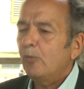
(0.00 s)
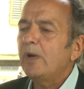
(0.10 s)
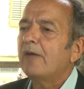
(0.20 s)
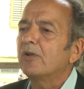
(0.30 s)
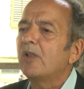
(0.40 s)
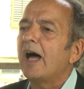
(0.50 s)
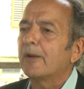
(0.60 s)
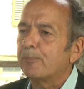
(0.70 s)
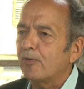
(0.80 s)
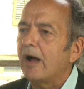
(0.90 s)
We have a
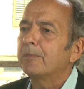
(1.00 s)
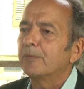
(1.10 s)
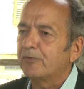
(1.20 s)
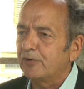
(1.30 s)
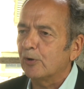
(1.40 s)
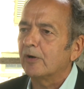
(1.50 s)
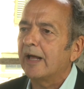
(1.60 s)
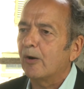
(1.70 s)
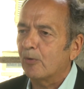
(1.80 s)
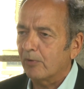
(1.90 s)
lot of problems here on
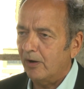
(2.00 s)
our